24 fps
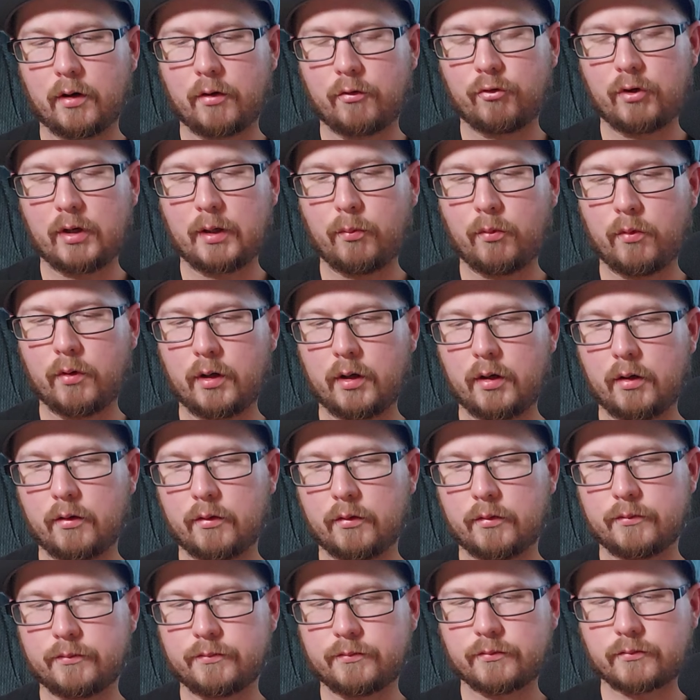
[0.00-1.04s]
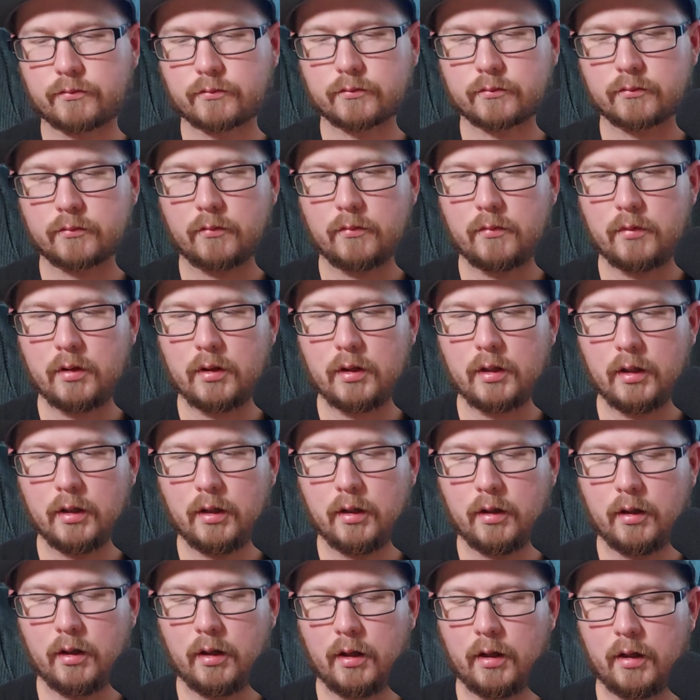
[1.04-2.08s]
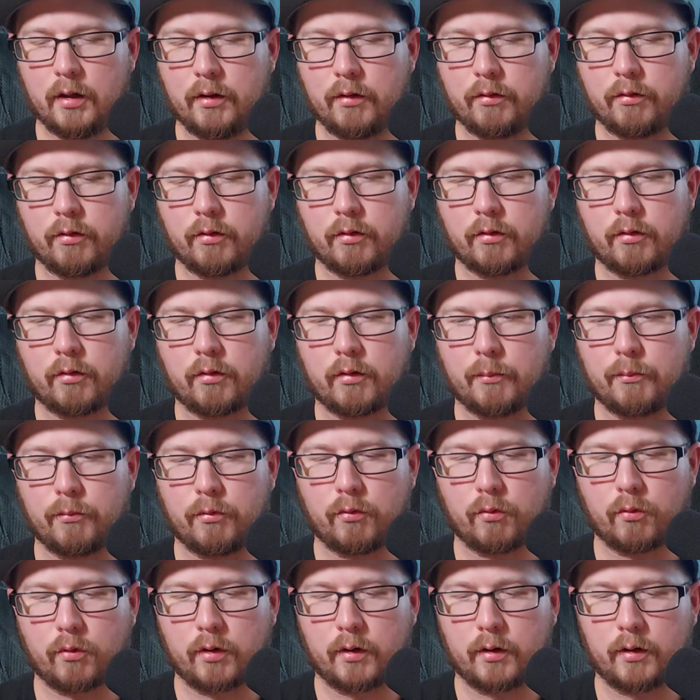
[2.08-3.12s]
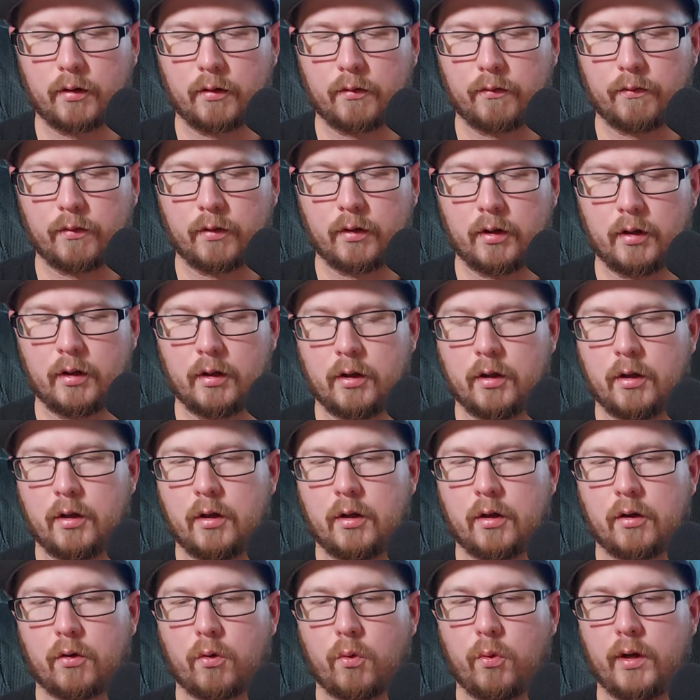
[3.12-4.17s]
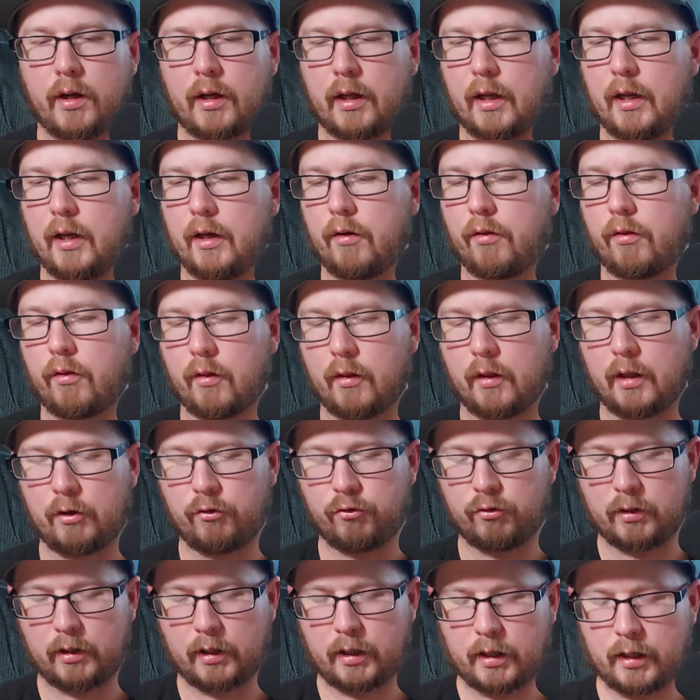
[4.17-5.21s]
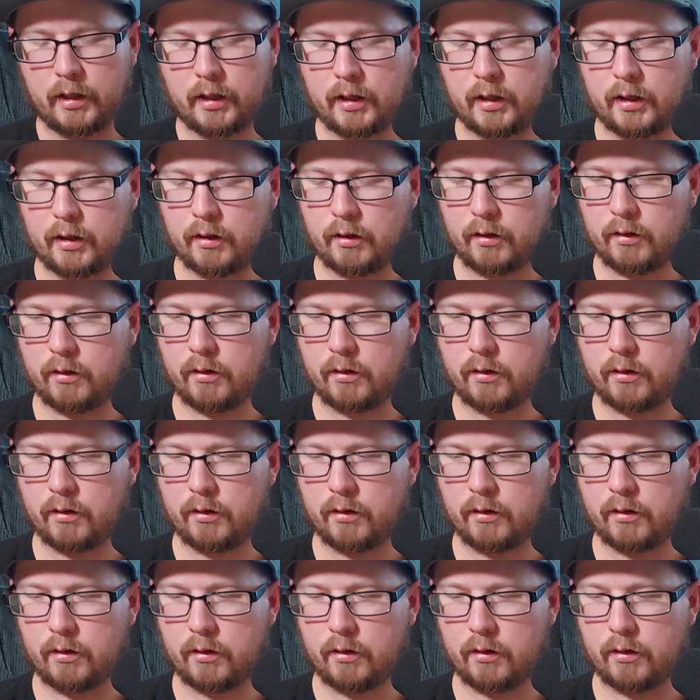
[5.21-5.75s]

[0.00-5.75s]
a cheap one. This is some sort of quick installation guide.